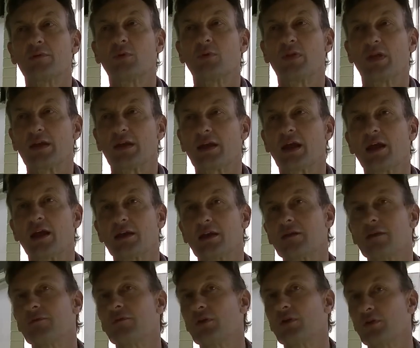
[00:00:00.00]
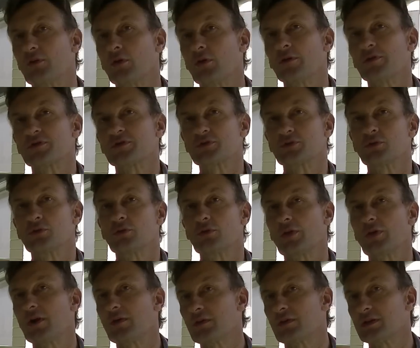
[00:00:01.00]
when they can get further offshore,
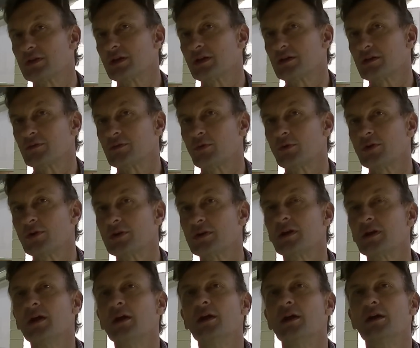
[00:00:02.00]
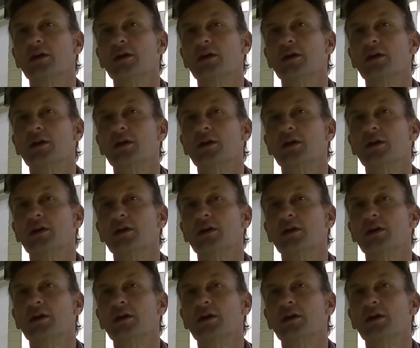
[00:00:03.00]
although the set's worse,